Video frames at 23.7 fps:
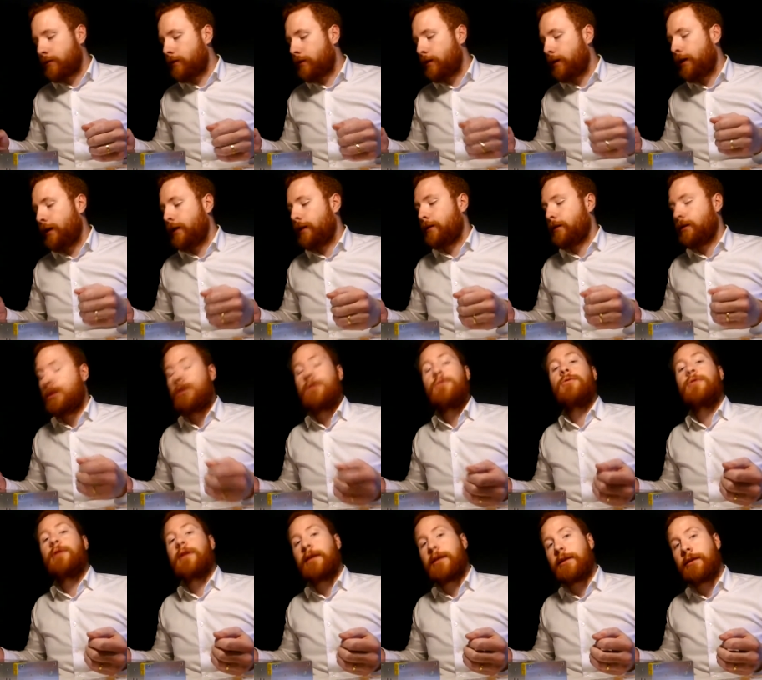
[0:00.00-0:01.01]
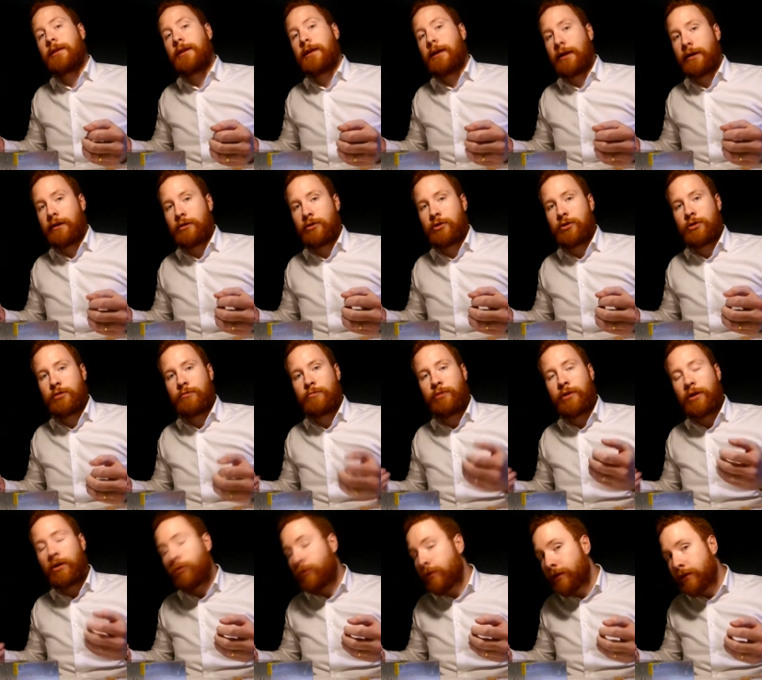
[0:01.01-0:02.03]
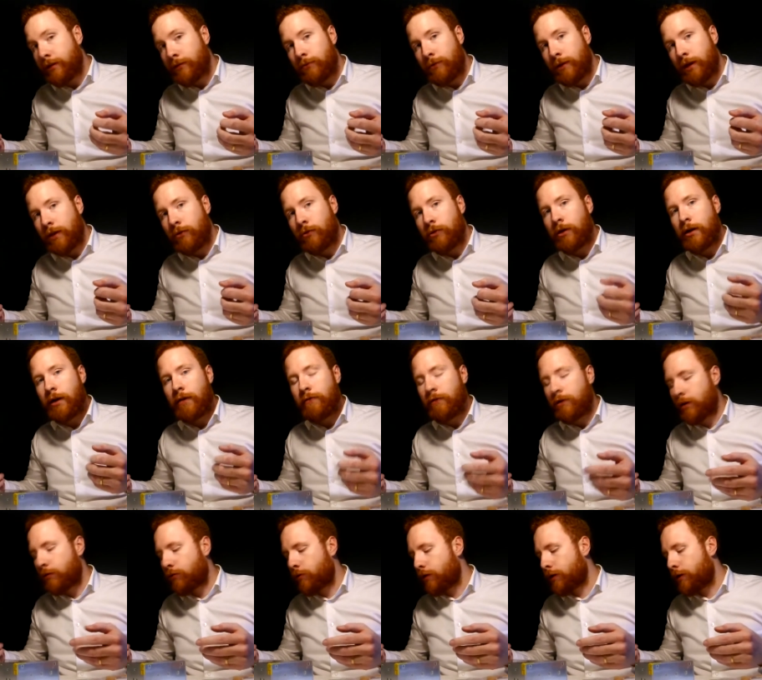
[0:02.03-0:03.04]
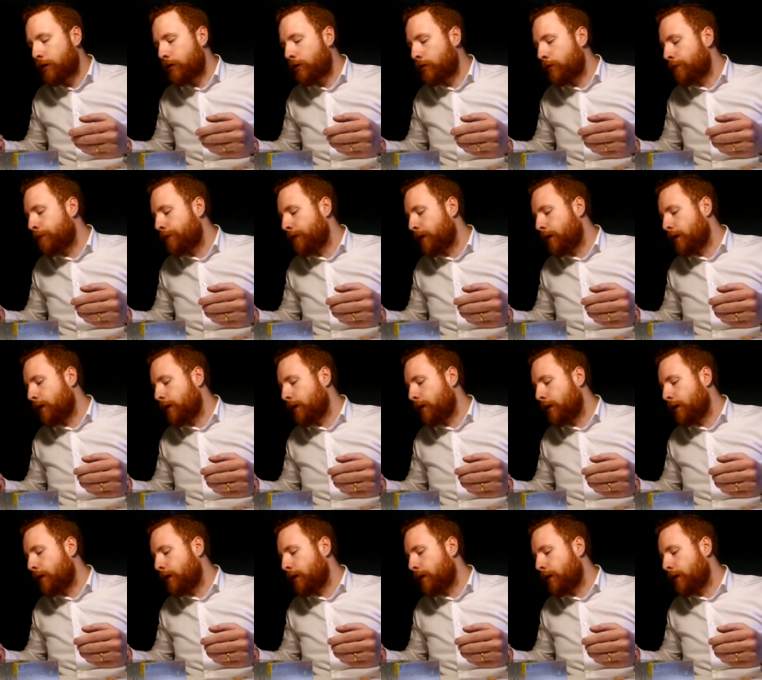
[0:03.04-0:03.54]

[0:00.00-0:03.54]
neat unit that I can just bring with me wherever I wanna go,